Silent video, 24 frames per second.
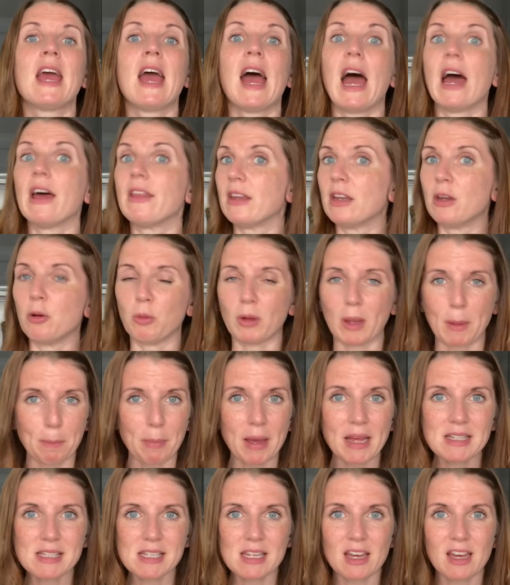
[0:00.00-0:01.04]
and then it would get
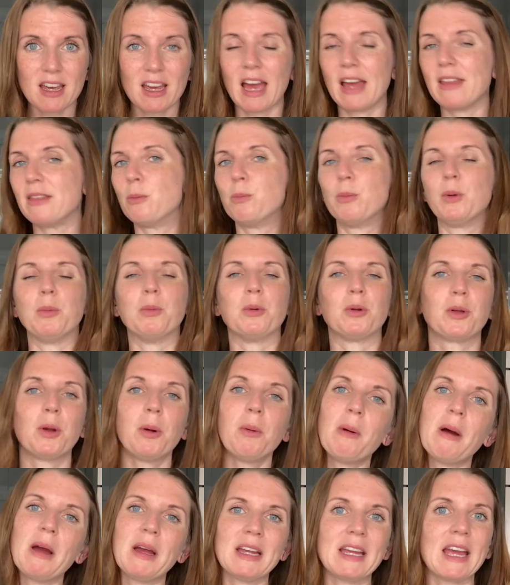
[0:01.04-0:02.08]
better, and then we would go
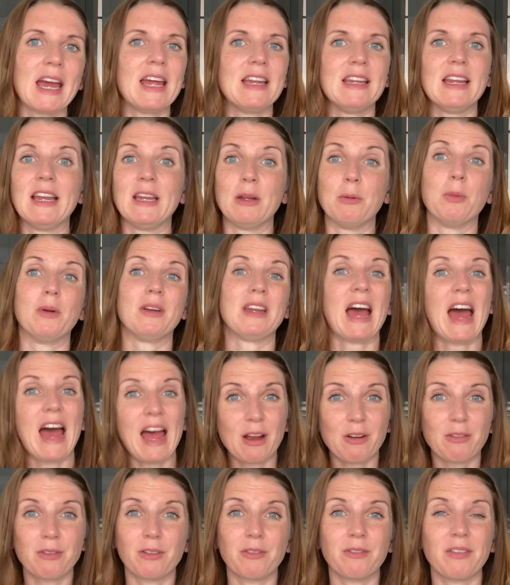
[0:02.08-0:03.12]
out again and it would
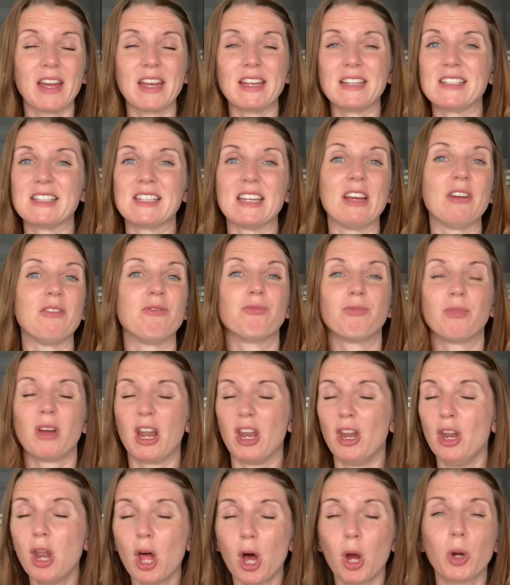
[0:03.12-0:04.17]
aggravate it
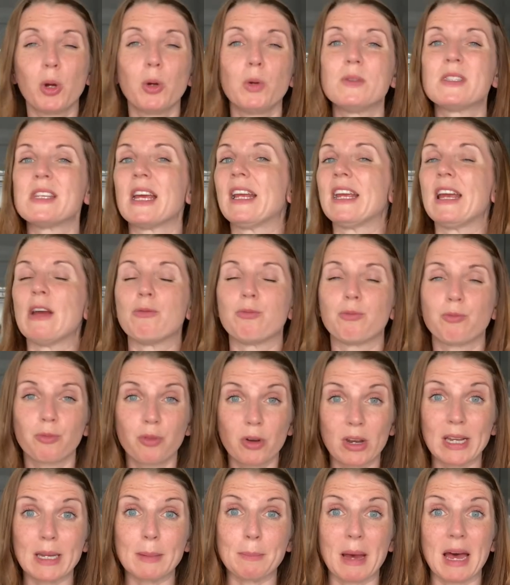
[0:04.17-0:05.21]
loads and get
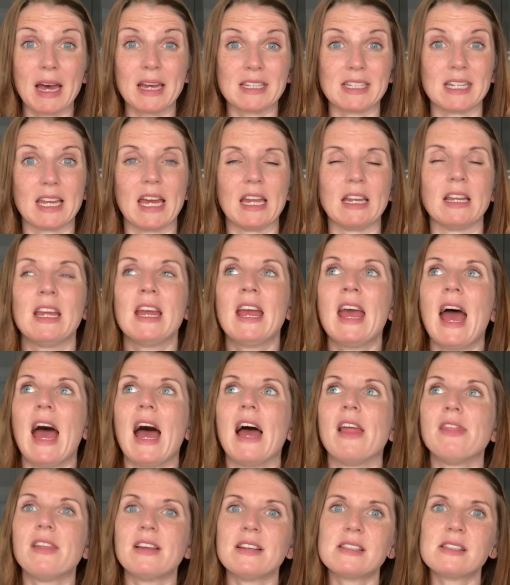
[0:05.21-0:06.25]
really bad again.
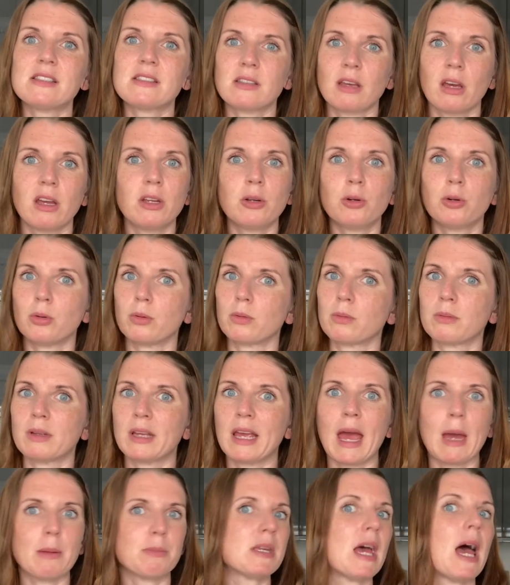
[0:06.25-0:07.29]
And this cycle
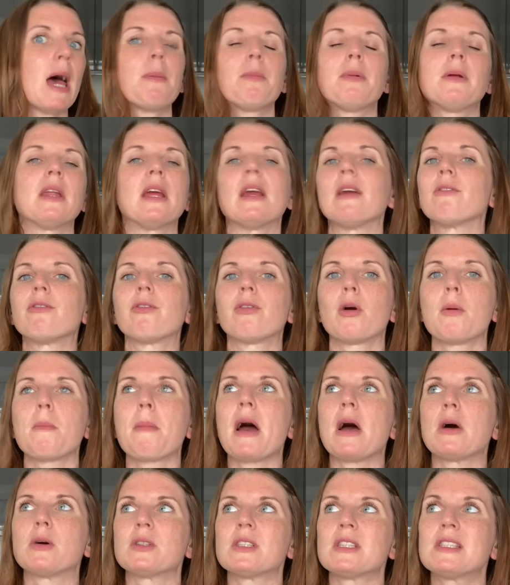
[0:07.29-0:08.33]
kept happening for
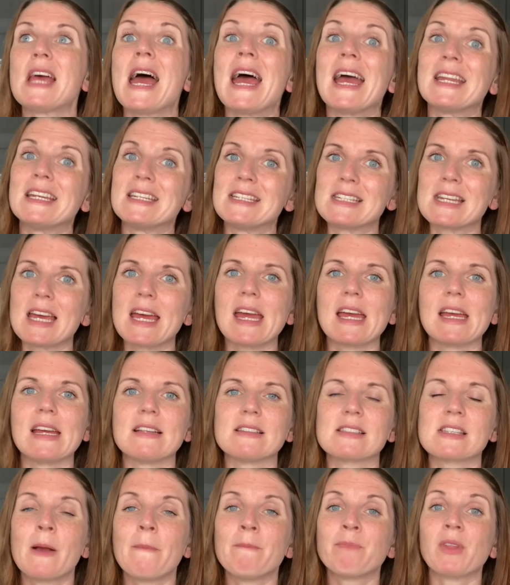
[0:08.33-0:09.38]
about 10
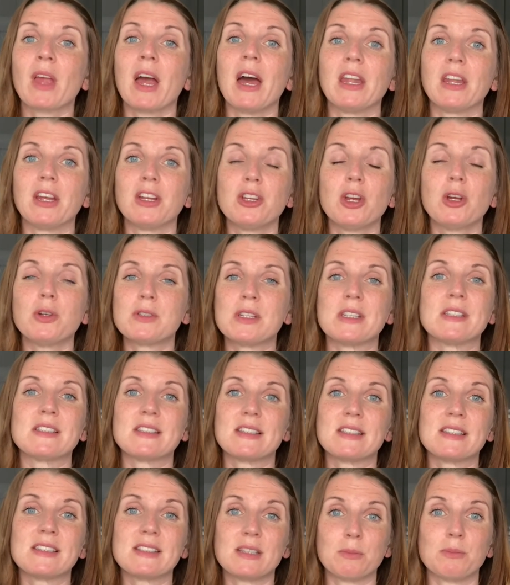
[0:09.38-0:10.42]
days, and I noticed
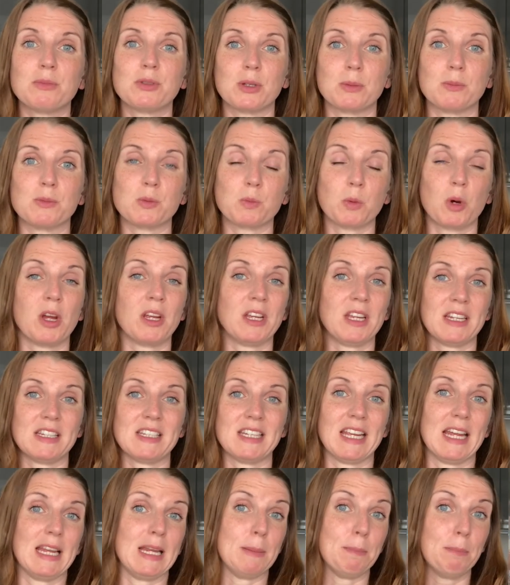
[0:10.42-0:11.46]
the symptoms weren't
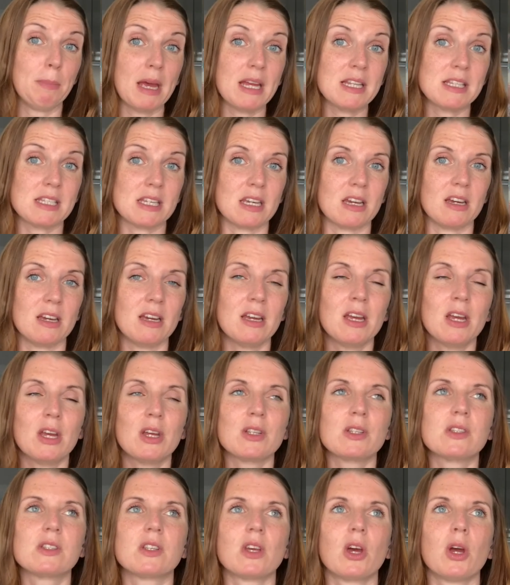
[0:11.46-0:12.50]
getting any better.
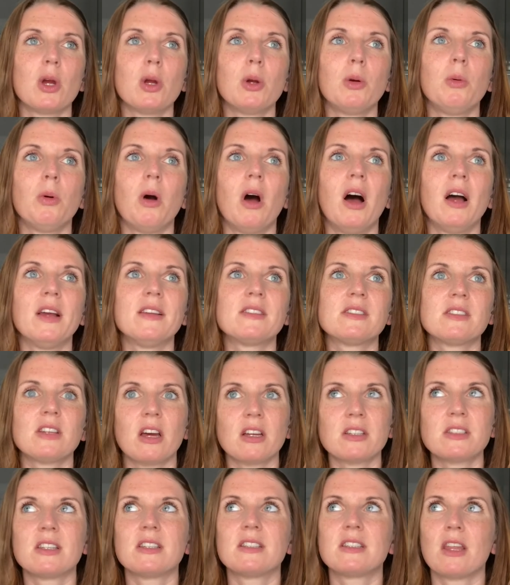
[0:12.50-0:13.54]
So I
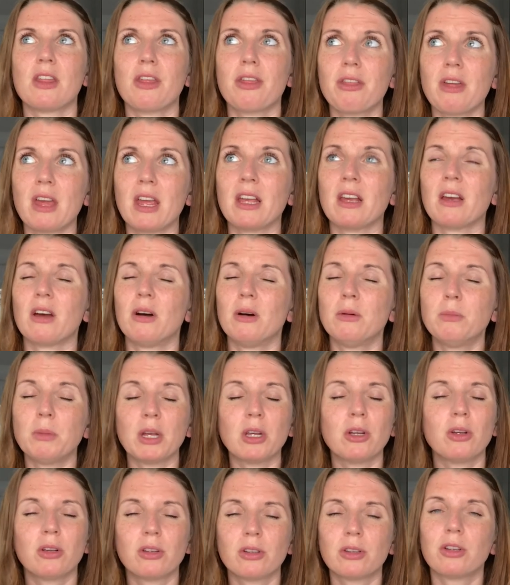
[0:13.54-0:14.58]
started to think, oh my
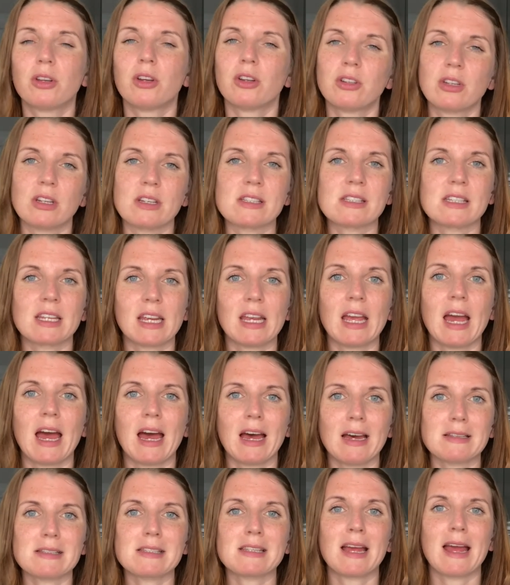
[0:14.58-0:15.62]
goodness, he
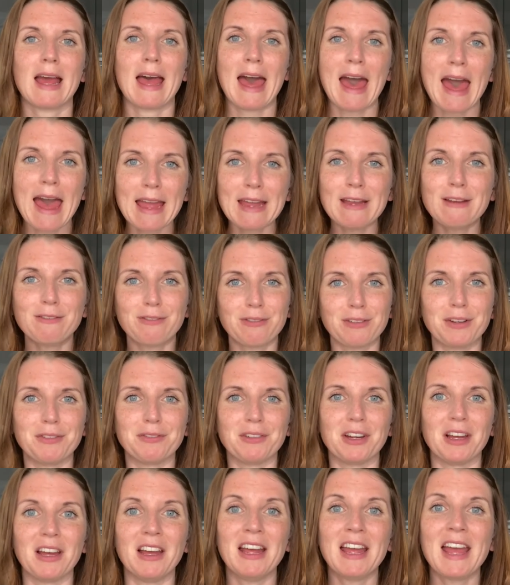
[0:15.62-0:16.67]
has hay
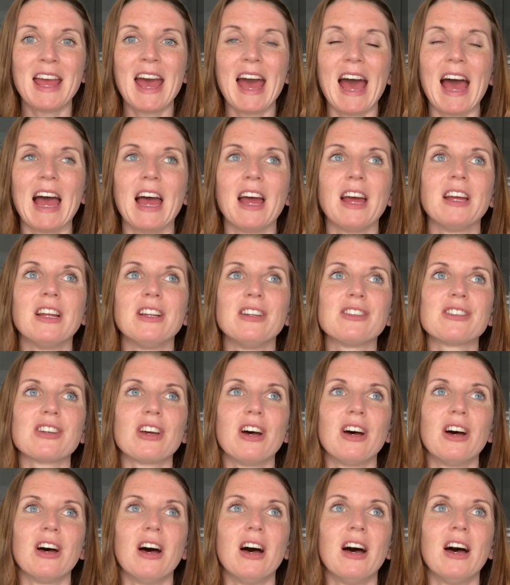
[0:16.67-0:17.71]
fever. And
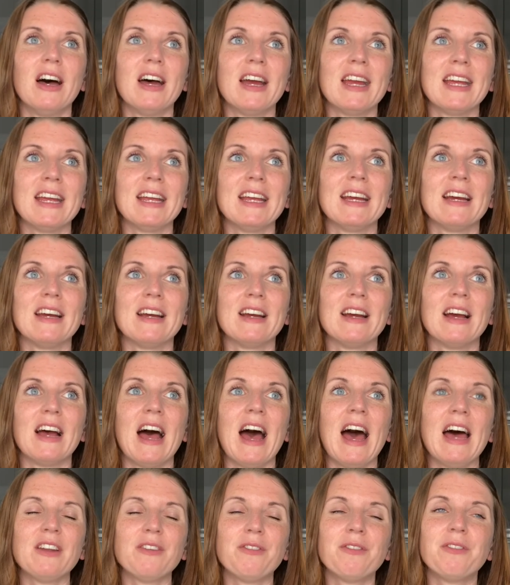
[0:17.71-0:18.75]
I
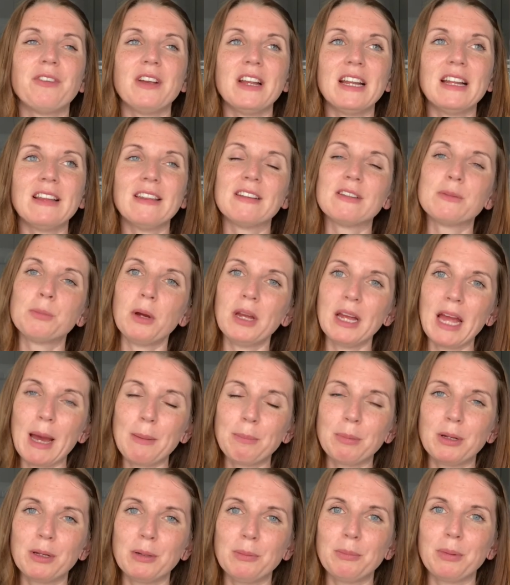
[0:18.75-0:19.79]
had a feeling this might
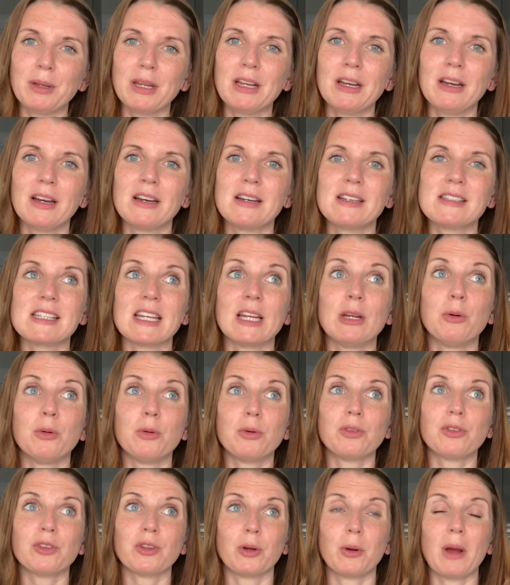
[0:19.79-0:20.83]
happen because he
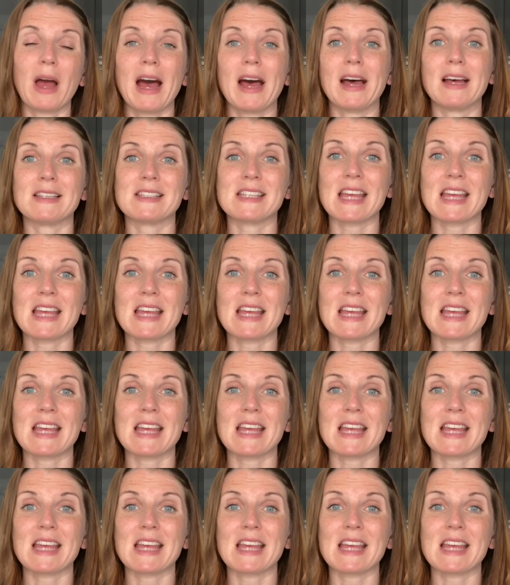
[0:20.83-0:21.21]
also has